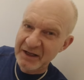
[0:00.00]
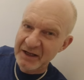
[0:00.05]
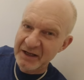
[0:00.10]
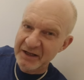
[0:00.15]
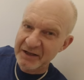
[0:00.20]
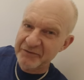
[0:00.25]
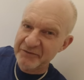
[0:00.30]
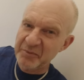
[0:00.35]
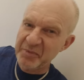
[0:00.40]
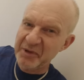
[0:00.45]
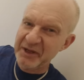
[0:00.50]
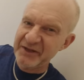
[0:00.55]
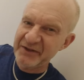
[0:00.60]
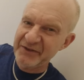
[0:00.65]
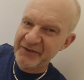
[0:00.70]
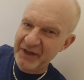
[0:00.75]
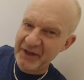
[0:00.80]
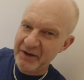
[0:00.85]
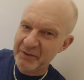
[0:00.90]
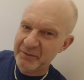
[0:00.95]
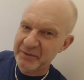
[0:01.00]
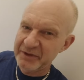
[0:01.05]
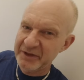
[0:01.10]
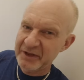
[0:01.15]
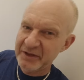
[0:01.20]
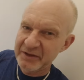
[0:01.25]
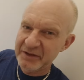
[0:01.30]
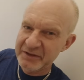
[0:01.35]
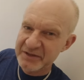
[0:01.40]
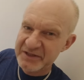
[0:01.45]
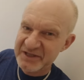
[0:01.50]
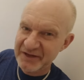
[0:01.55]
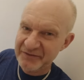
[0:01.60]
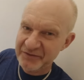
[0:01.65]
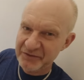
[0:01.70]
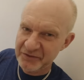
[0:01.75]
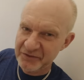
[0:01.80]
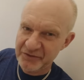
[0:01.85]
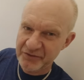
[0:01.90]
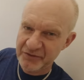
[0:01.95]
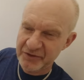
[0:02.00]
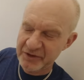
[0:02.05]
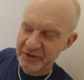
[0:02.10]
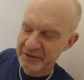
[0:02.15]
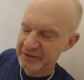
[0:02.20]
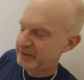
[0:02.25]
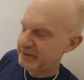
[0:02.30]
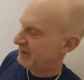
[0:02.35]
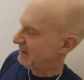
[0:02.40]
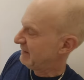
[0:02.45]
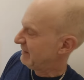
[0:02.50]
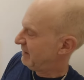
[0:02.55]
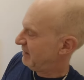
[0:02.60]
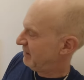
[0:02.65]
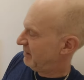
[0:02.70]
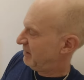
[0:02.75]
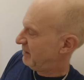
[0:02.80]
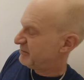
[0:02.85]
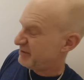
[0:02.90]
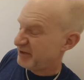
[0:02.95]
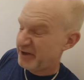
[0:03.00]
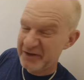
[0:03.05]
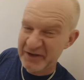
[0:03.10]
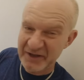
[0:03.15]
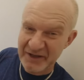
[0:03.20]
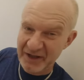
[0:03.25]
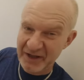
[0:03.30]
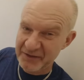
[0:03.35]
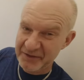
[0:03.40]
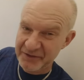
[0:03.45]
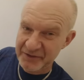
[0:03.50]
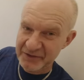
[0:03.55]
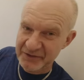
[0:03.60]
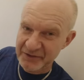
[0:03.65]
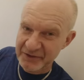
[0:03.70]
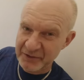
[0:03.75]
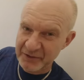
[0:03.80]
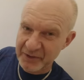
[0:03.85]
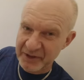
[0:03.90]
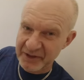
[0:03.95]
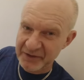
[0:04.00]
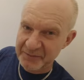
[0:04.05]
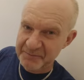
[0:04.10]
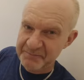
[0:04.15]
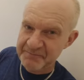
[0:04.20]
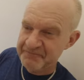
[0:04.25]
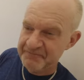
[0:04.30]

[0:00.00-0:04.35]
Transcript: And I've replaced that with a 700. It was only like 30 quid.